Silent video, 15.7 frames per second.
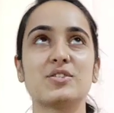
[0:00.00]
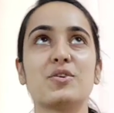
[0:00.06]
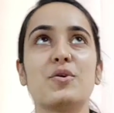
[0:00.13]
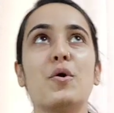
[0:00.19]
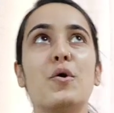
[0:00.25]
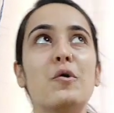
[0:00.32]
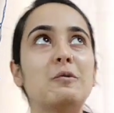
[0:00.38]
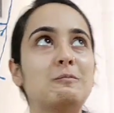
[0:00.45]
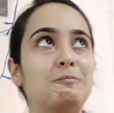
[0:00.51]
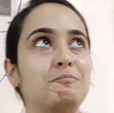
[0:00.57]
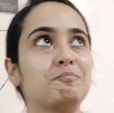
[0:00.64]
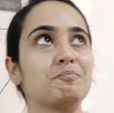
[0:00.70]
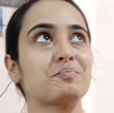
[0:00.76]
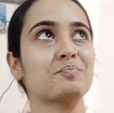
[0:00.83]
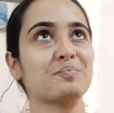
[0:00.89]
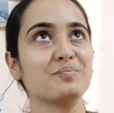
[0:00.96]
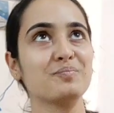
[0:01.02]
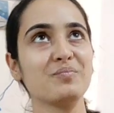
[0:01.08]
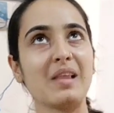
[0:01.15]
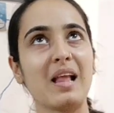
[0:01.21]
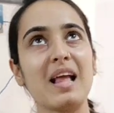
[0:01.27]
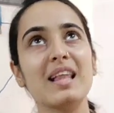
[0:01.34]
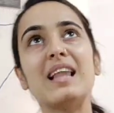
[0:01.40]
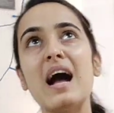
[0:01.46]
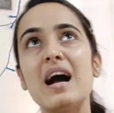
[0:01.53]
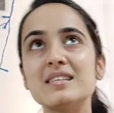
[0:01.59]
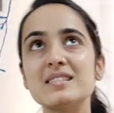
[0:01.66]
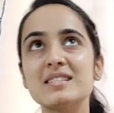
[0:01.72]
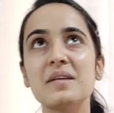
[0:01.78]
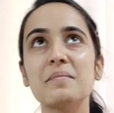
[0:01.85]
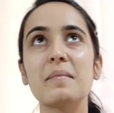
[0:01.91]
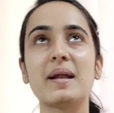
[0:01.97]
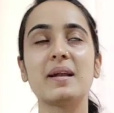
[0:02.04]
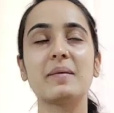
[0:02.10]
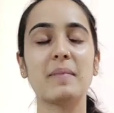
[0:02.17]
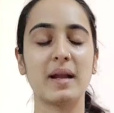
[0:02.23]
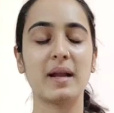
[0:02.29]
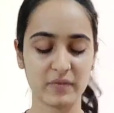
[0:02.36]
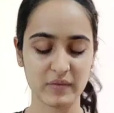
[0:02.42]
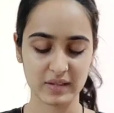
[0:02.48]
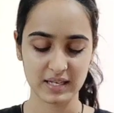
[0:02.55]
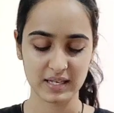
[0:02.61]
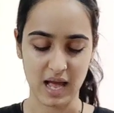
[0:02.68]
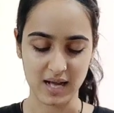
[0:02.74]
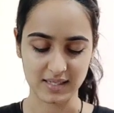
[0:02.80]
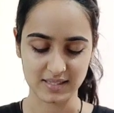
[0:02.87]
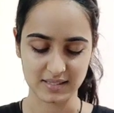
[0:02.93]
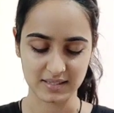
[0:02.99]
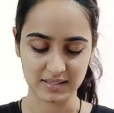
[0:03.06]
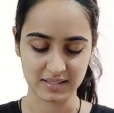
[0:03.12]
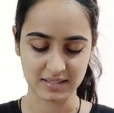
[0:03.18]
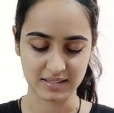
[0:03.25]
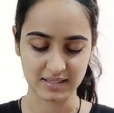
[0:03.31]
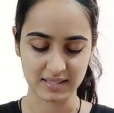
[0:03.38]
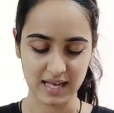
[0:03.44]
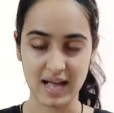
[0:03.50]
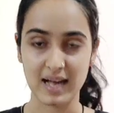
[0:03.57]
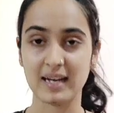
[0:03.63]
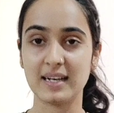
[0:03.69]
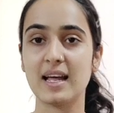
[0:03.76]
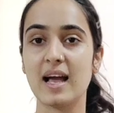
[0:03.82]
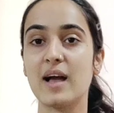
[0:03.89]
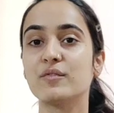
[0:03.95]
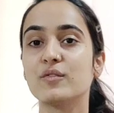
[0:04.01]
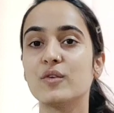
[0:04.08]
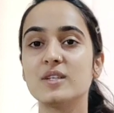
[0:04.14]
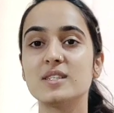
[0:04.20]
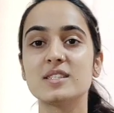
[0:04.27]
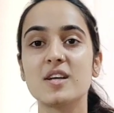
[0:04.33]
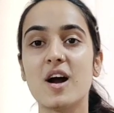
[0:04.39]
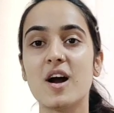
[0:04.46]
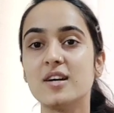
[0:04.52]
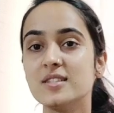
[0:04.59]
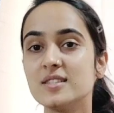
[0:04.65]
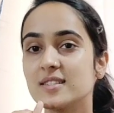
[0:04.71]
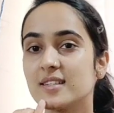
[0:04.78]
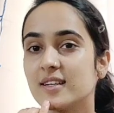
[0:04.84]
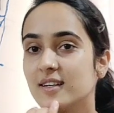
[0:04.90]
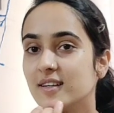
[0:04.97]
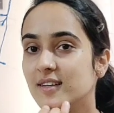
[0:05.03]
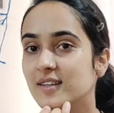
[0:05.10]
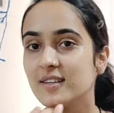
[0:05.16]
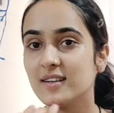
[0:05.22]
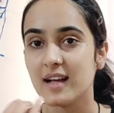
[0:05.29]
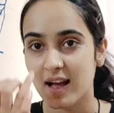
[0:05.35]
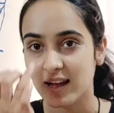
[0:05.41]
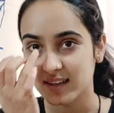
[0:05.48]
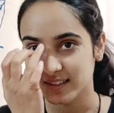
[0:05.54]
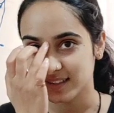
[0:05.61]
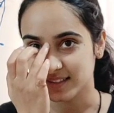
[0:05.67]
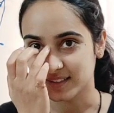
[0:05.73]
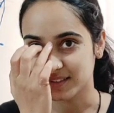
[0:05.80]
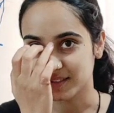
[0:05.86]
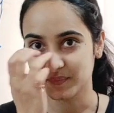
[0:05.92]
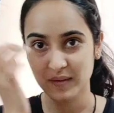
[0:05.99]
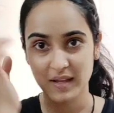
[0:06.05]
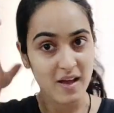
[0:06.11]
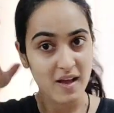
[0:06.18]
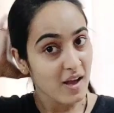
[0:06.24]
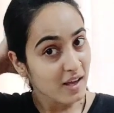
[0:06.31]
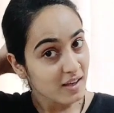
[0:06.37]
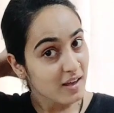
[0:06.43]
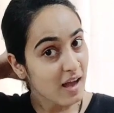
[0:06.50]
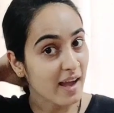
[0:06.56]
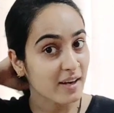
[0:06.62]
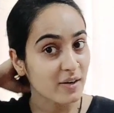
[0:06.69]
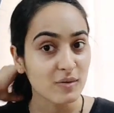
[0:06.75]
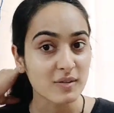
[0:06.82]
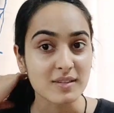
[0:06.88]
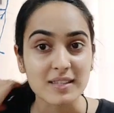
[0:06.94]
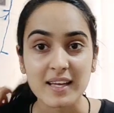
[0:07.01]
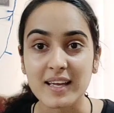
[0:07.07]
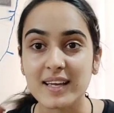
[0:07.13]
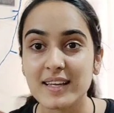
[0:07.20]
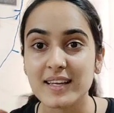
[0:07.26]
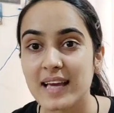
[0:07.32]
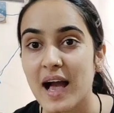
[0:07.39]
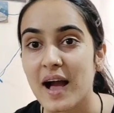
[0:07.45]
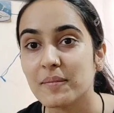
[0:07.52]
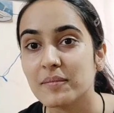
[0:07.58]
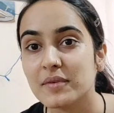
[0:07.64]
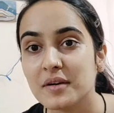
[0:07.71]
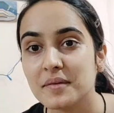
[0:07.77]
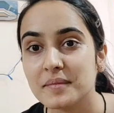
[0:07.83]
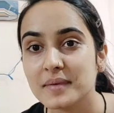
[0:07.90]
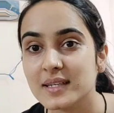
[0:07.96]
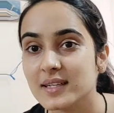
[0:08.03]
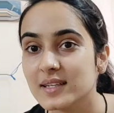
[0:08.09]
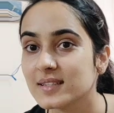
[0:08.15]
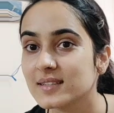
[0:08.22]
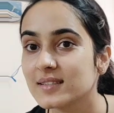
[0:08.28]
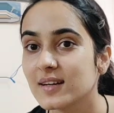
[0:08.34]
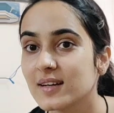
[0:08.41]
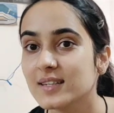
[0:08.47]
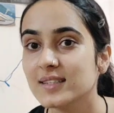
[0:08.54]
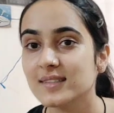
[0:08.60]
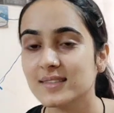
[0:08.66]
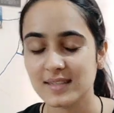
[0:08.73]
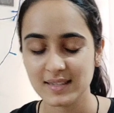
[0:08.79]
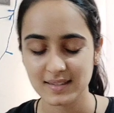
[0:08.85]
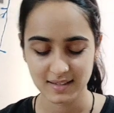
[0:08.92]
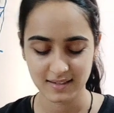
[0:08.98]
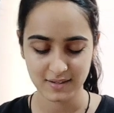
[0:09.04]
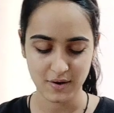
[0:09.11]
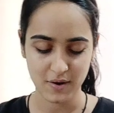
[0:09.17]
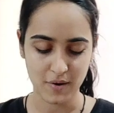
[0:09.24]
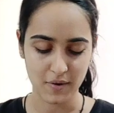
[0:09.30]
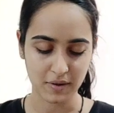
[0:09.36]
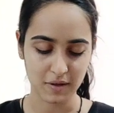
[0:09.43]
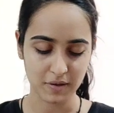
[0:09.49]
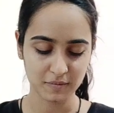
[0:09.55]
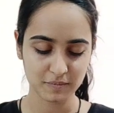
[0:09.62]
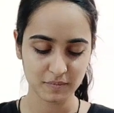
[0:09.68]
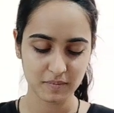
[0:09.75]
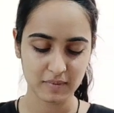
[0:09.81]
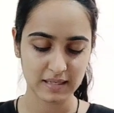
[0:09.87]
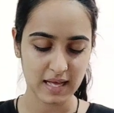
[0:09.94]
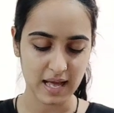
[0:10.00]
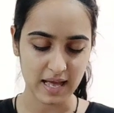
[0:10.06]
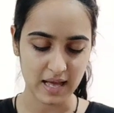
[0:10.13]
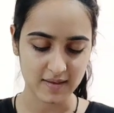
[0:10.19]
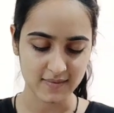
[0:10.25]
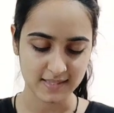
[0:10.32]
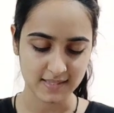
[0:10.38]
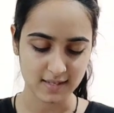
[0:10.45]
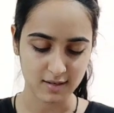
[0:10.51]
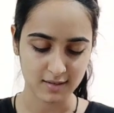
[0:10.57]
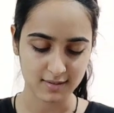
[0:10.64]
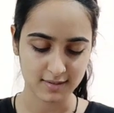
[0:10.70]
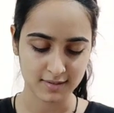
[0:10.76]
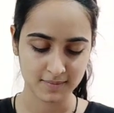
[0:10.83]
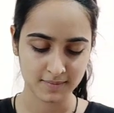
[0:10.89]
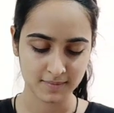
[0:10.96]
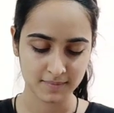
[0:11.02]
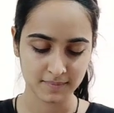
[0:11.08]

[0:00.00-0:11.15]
So last year I met with an accident and I've got scars here and here. I don't think camera mein itna easily dikh raha hoga, but I have scars.